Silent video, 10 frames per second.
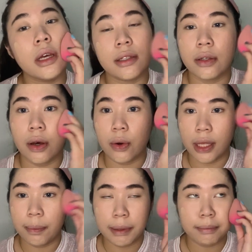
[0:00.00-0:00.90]
So
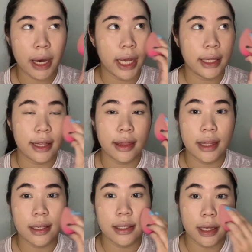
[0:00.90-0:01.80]
keep in mind that
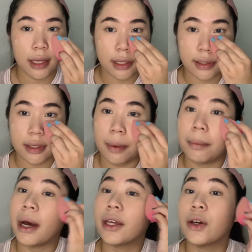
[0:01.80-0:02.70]
this is
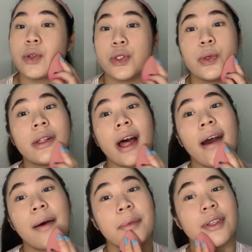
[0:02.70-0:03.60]
my go-to
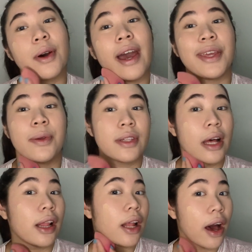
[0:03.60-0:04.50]
glam, so I use a
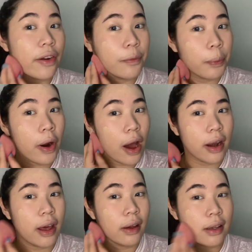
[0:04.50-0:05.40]
lot of
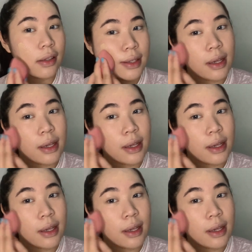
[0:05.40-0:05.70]
products.